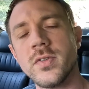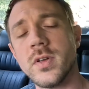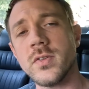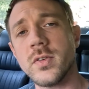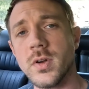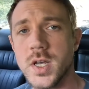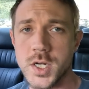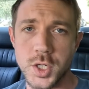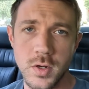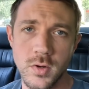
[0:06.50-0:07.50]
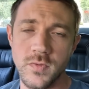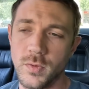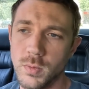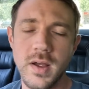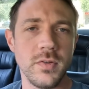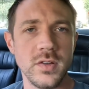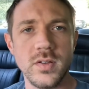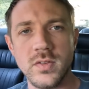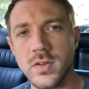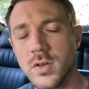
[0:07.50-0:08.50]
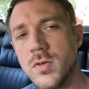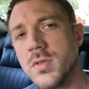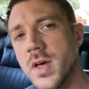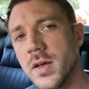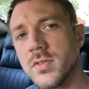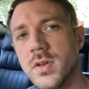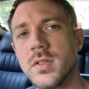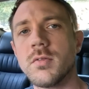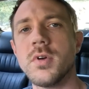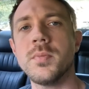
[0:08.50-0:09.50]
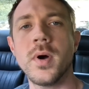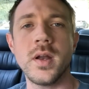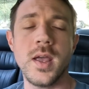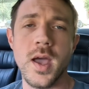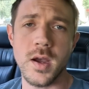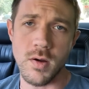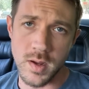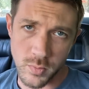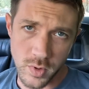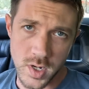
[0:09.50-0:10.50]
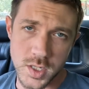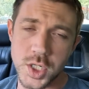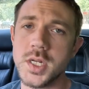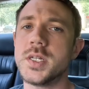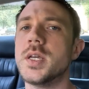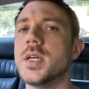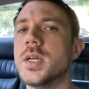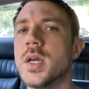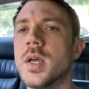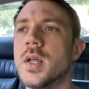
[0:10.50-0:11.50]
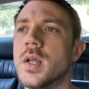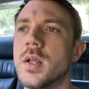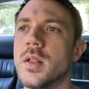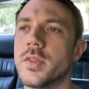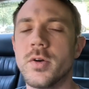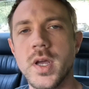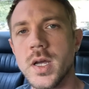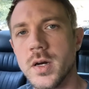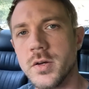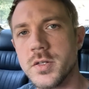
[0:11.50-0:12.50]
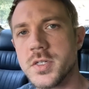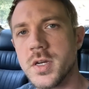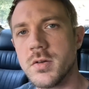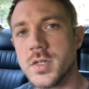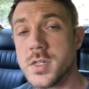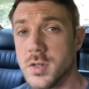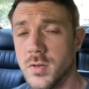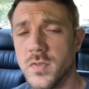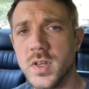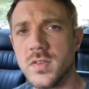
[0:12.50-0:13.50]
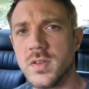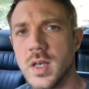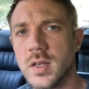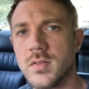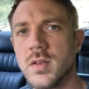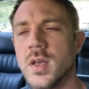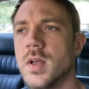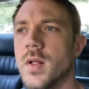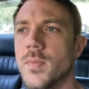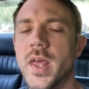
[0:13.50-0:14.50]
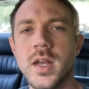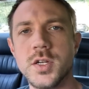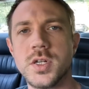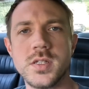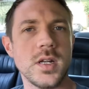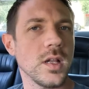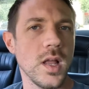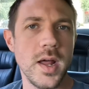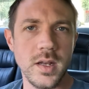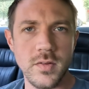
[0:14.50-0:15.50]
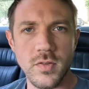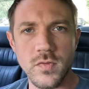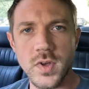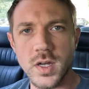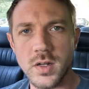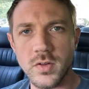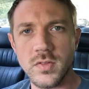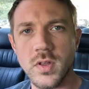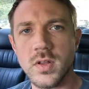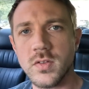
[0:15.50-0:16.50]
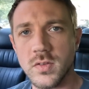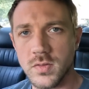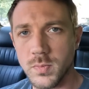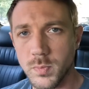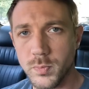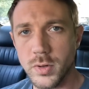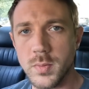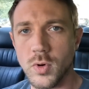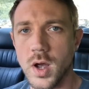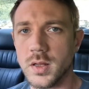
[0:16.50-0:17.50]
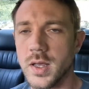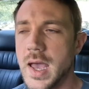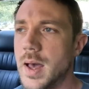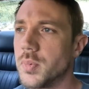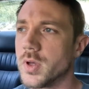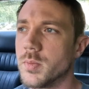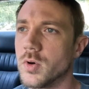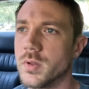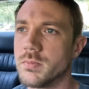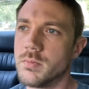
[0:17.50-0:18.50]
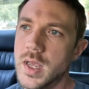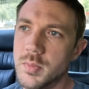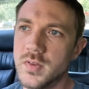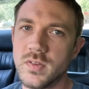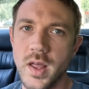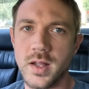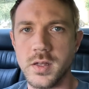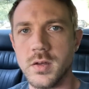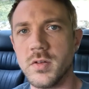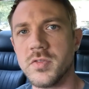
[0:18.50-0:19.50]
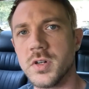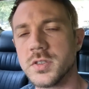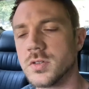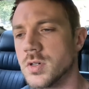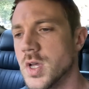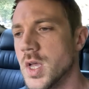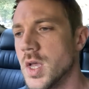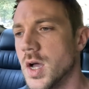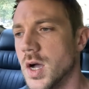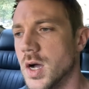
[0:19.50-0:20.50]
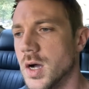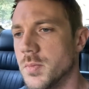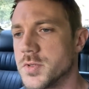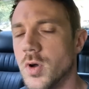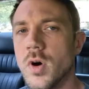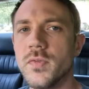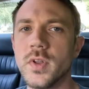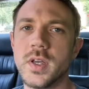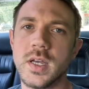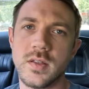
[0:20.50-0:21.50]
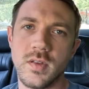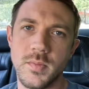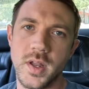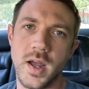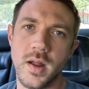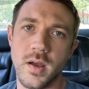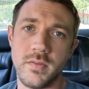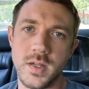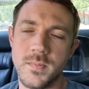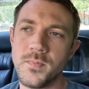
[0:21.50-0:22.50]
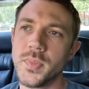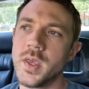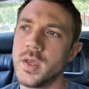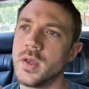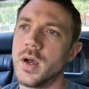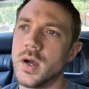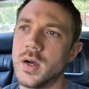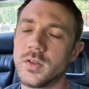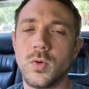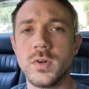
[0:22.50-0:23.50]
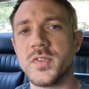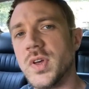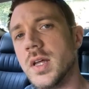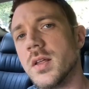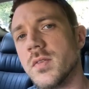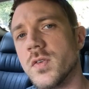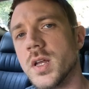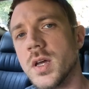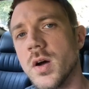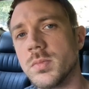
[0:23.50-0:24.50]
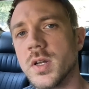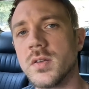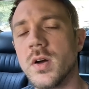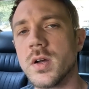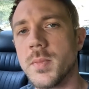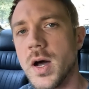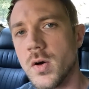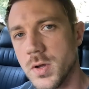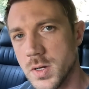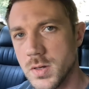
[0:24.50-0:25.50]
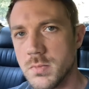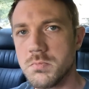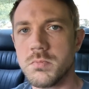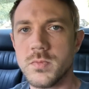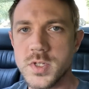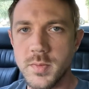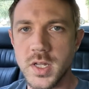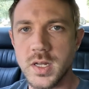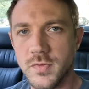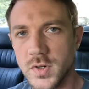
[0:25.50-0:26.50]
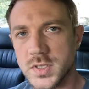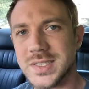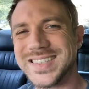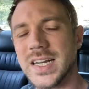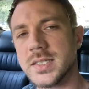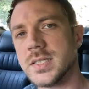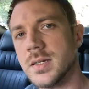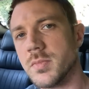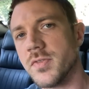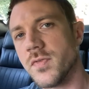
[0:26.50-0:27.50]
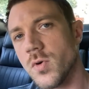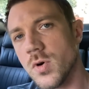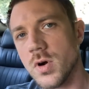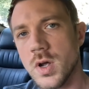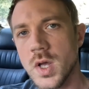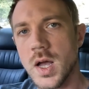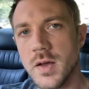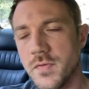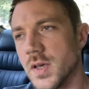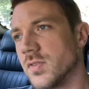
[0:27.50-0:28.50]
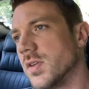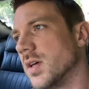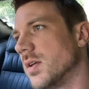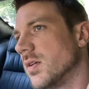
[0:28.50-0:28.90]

sensor issue. For reference, this is a 2003 Pontiac Grand Prix GT 3800 series 2V6. That engine's in a lot of different vehicles, so this is pretty broadly applicable and maybe slightly universal. So hopefully you get something out of it. Towards the end of the video, I'm going to talk about some of the differences that I seen before I fixed it